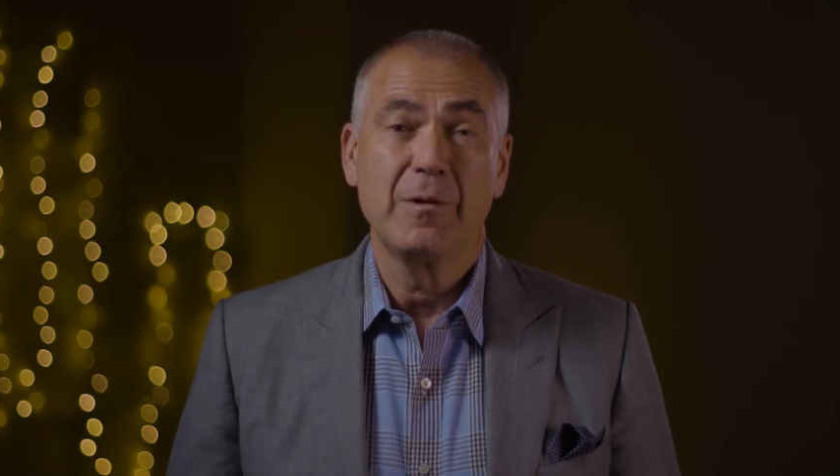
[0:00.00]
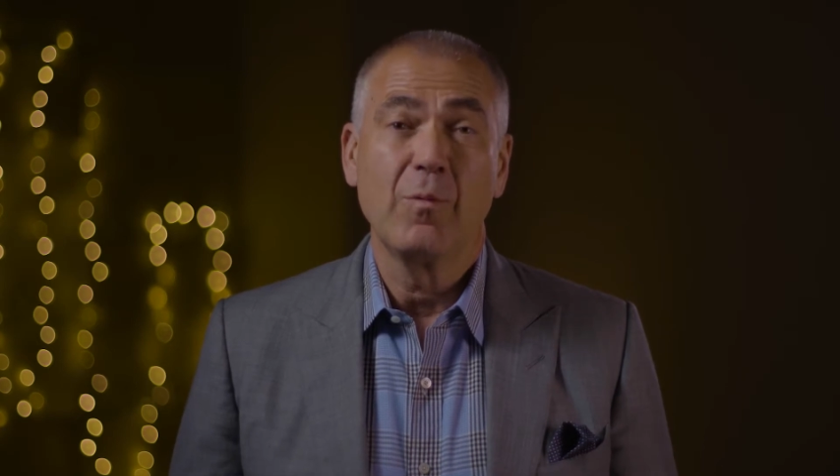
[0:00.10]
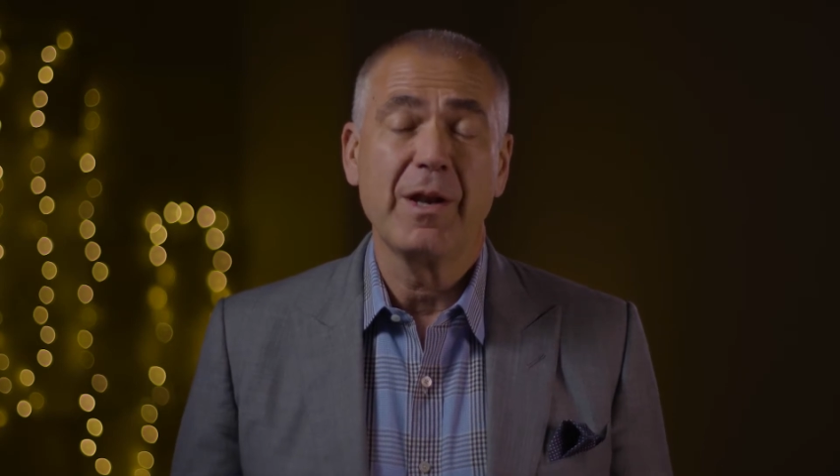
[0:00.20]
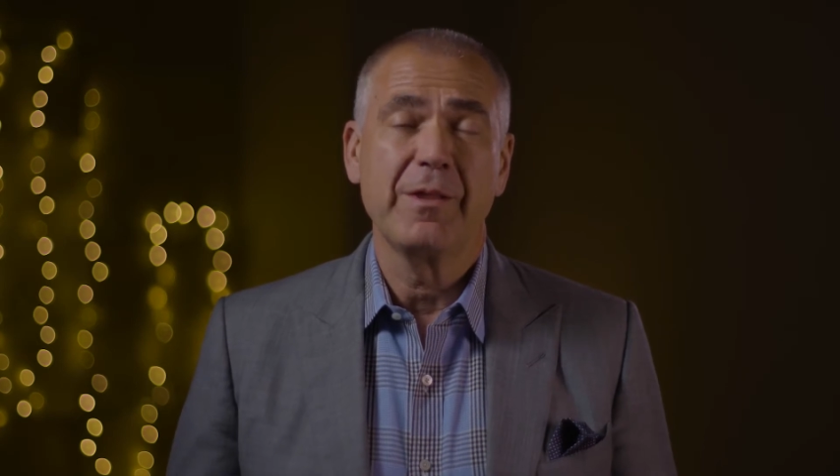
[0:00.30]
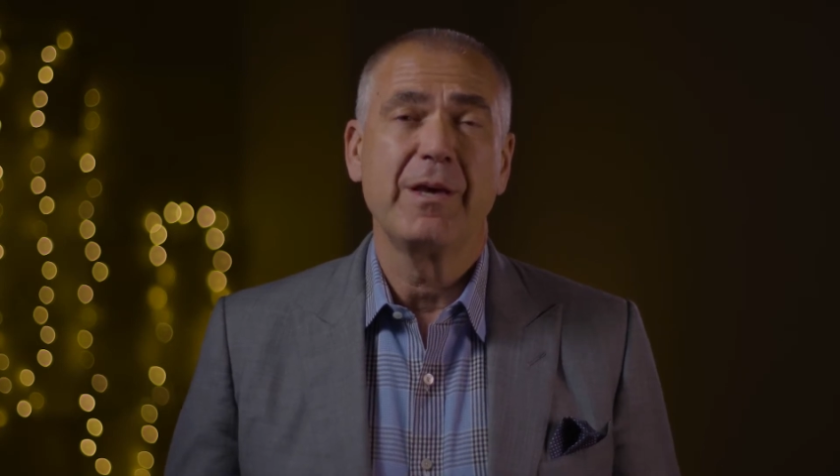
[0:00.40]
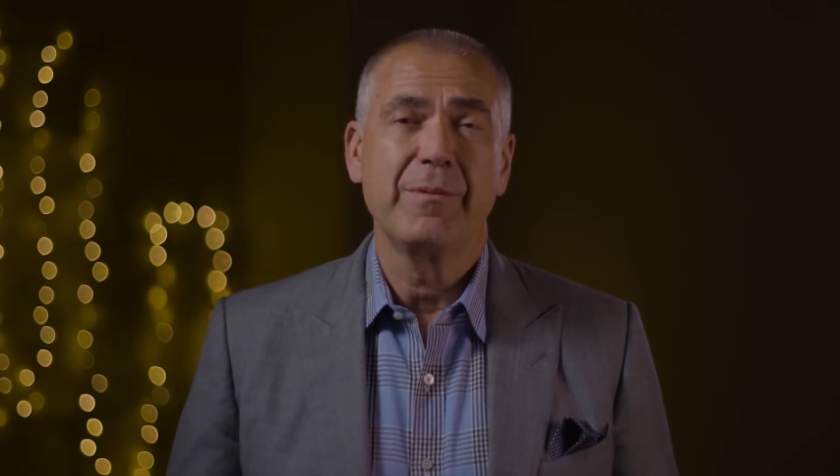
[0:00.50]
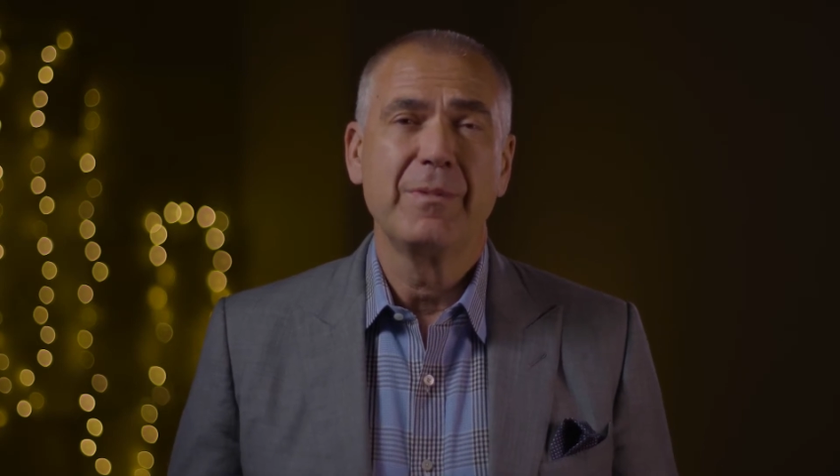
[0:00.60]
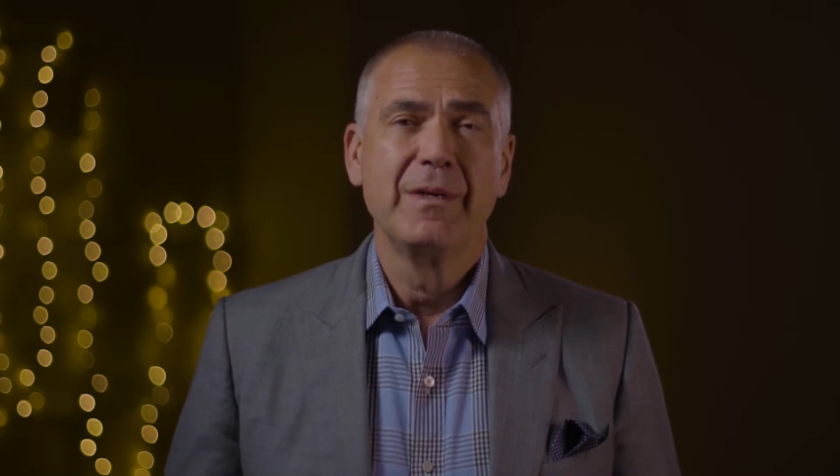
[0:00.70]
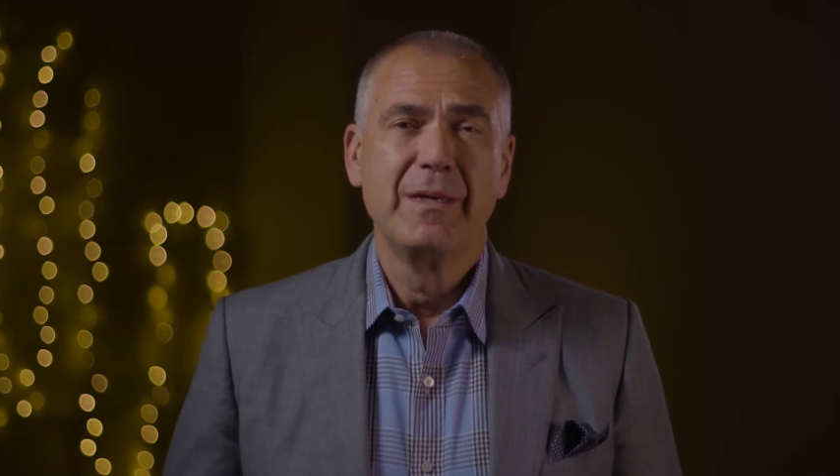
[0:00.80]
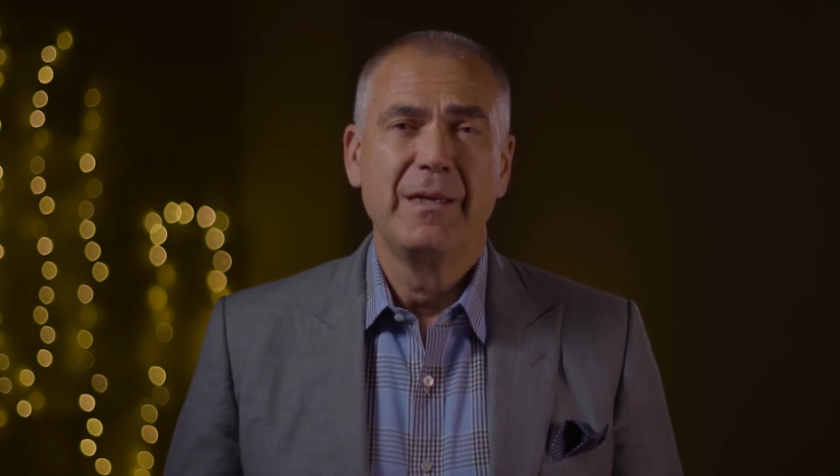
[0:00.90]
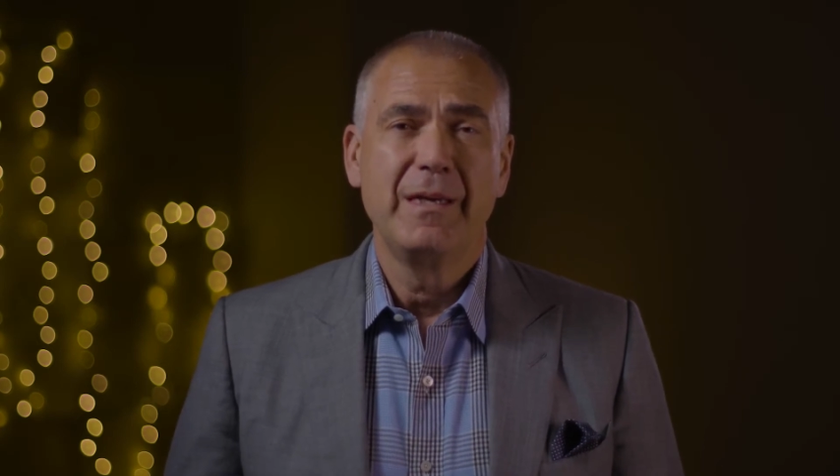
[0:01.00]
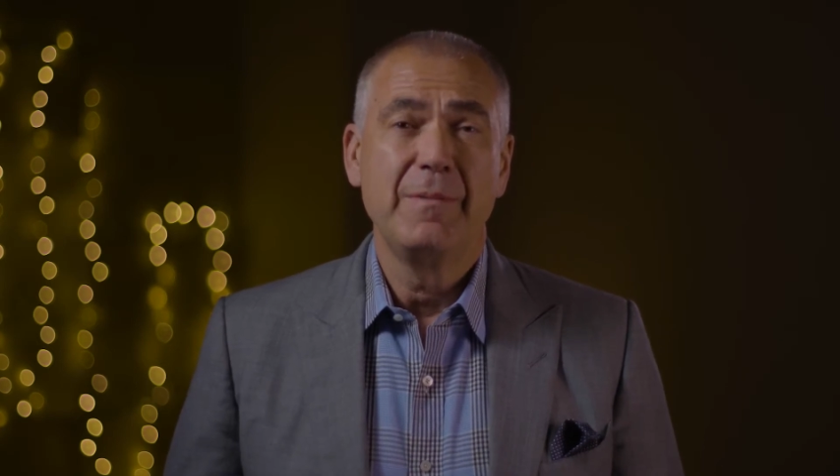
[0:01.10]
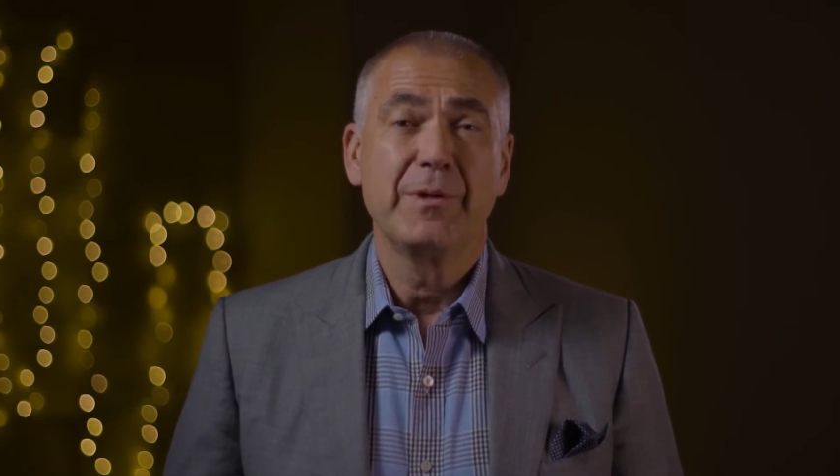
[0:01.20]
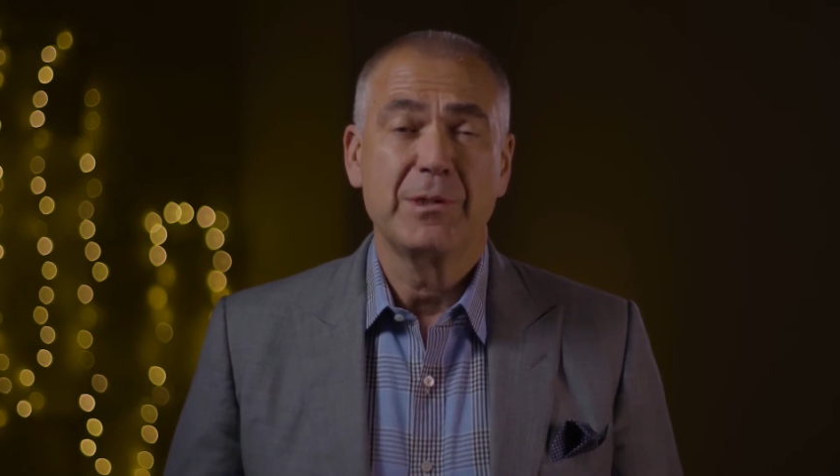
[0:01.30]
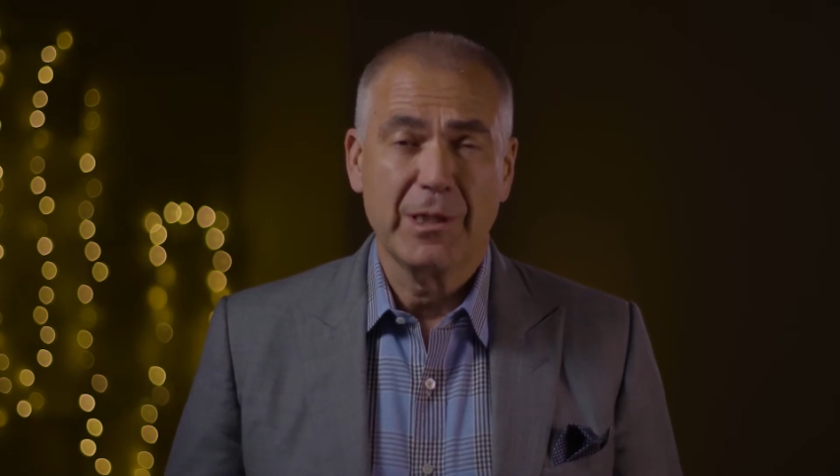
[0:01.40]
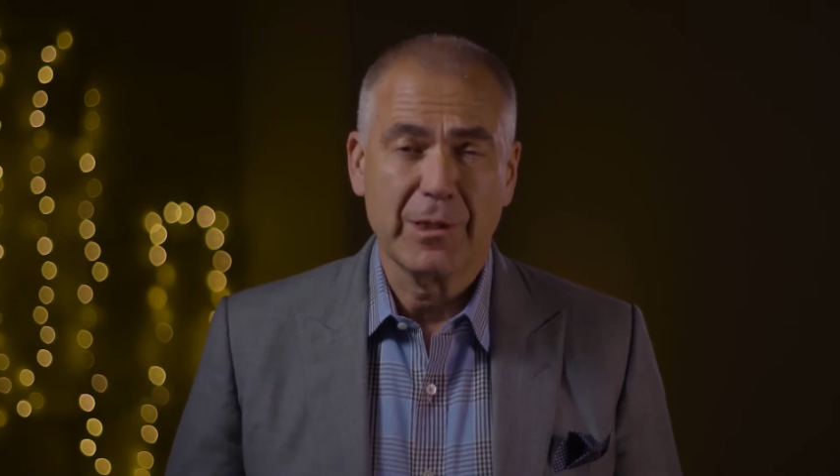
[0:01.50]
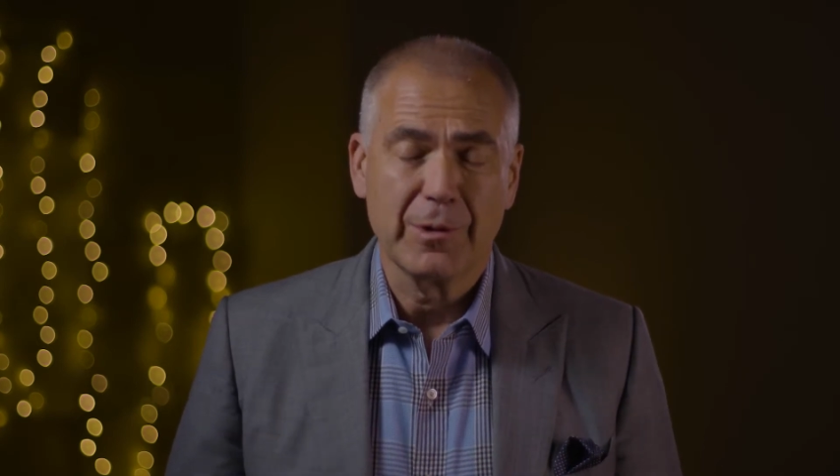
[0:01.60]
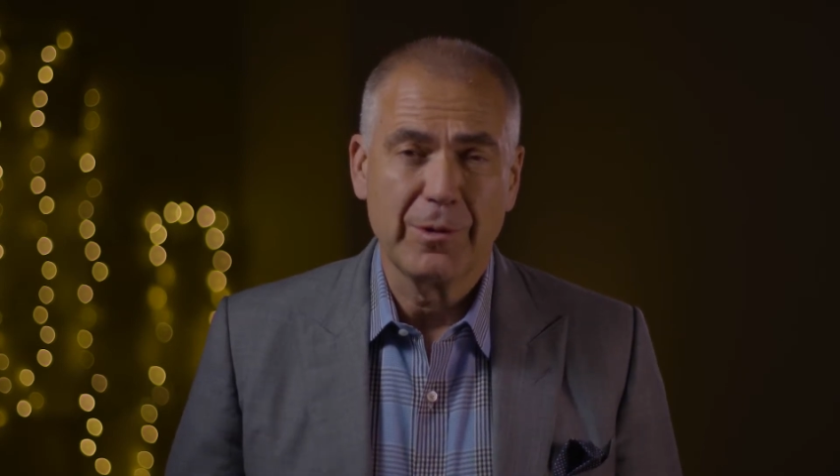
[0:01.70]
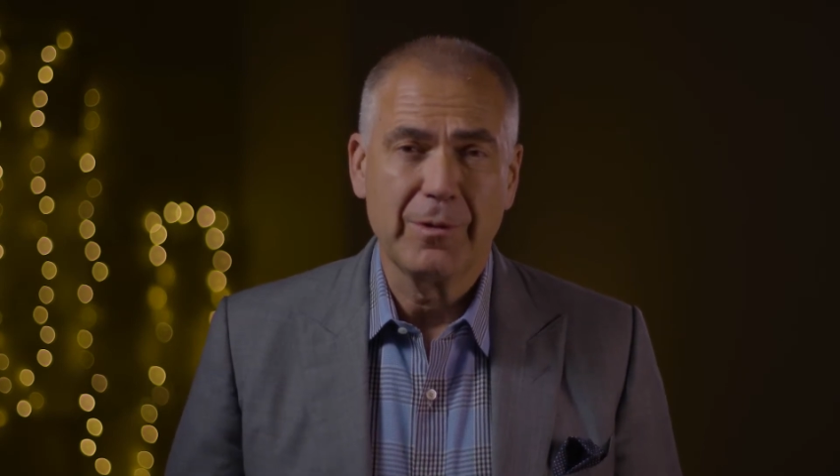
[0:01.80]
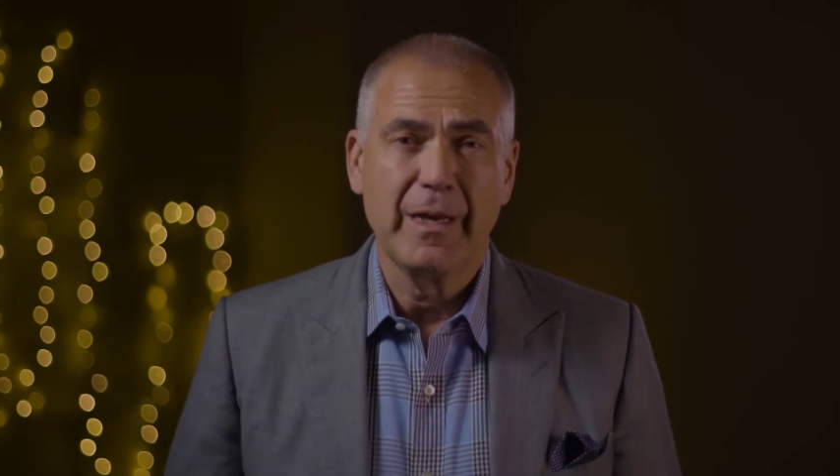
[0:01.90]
And one of them in particular,